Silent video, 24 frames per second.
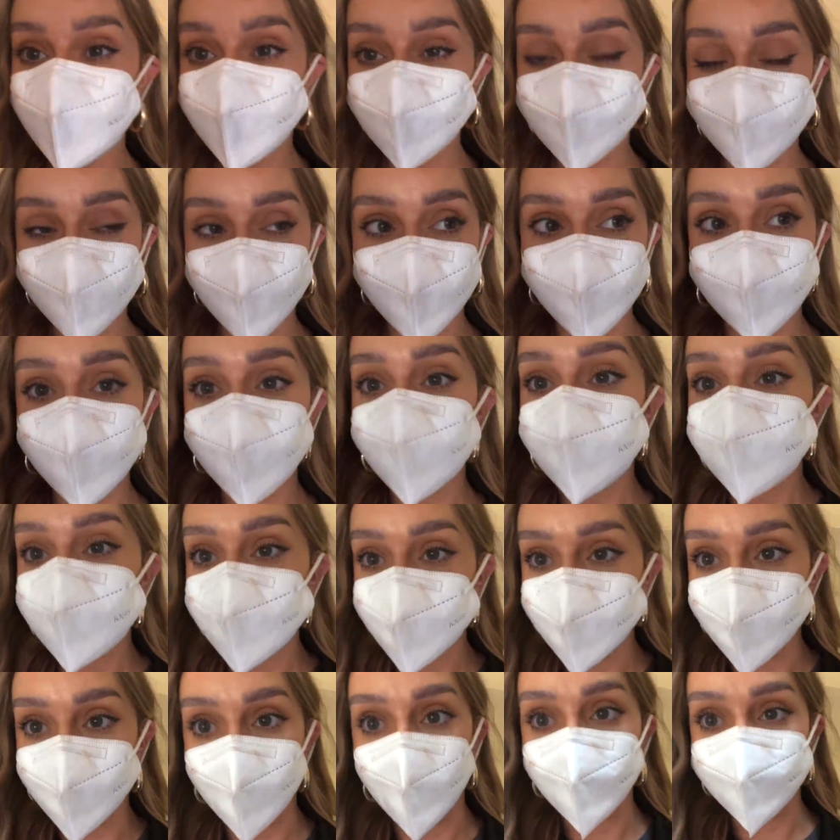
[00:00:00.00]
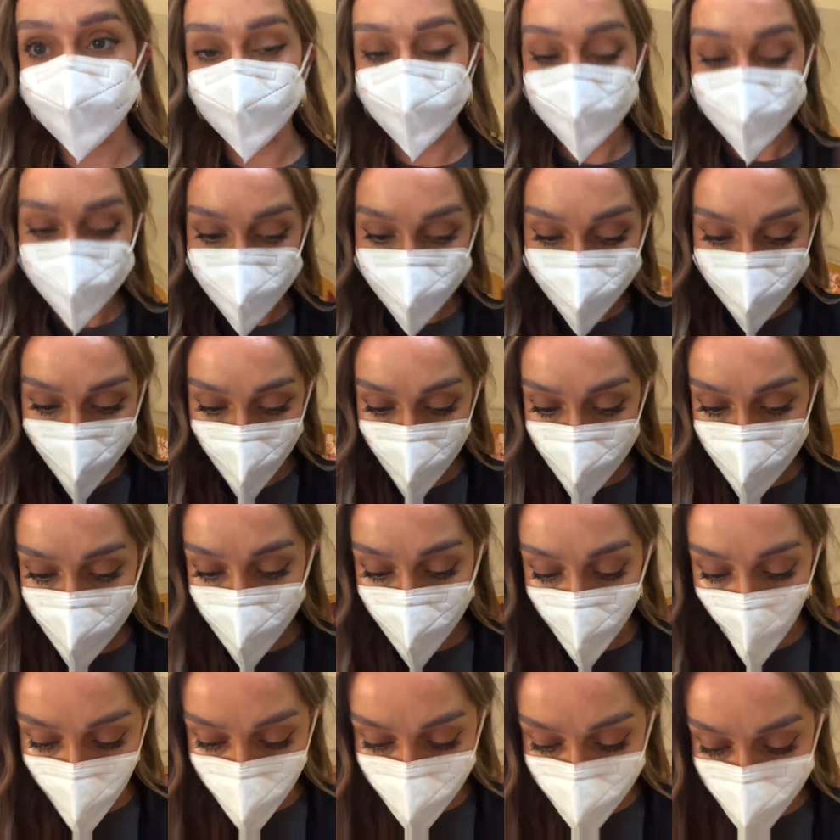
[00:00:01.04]
just headed indoors and we're just going
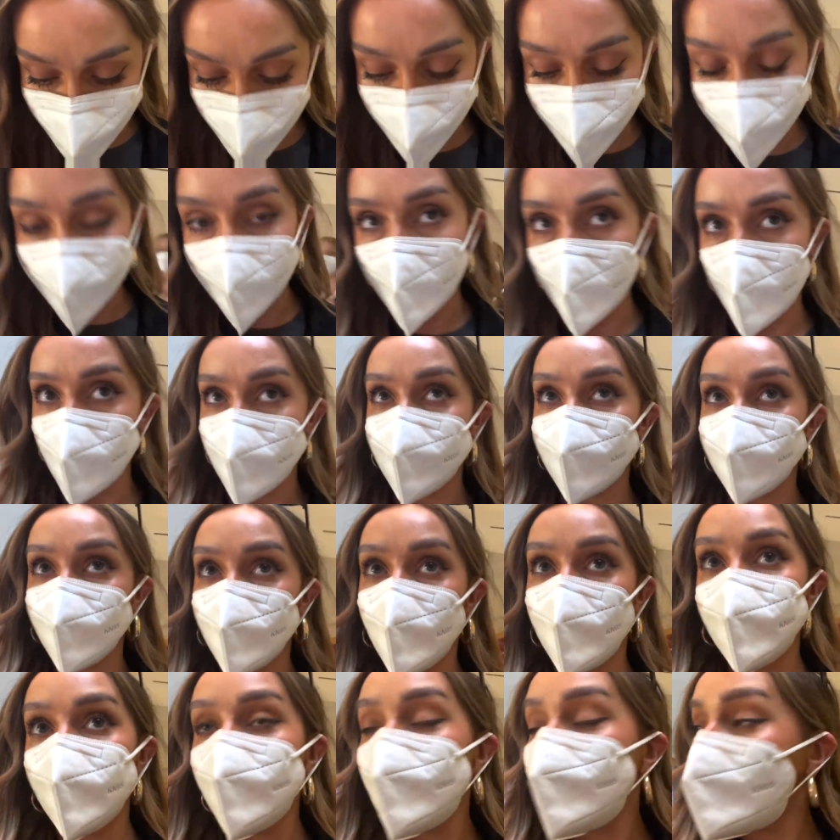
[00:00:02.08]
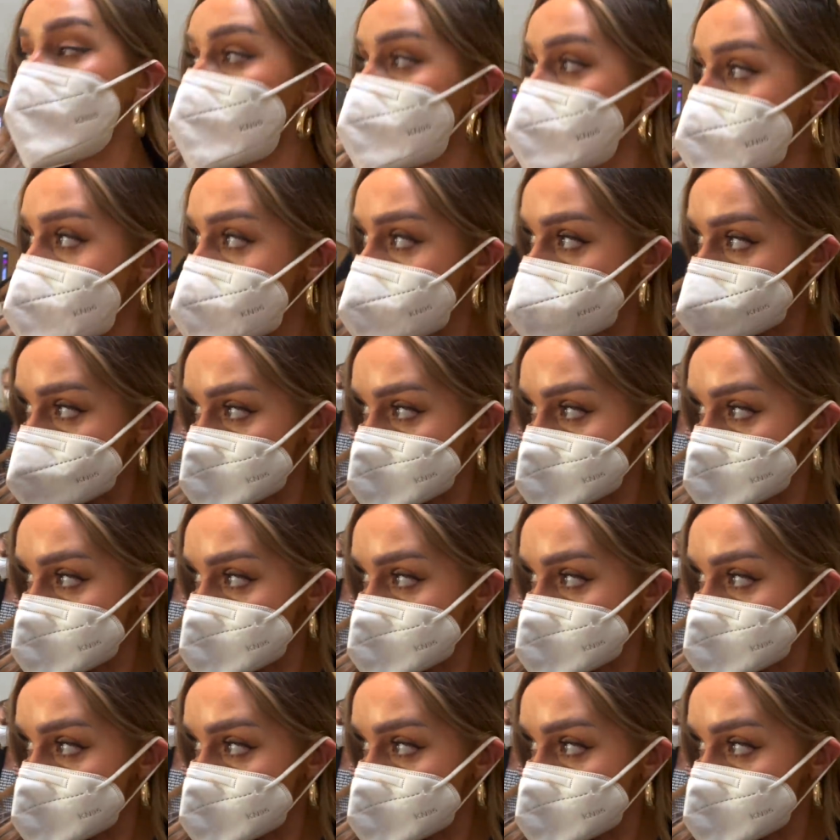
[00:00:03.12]
up to the Aperol bar.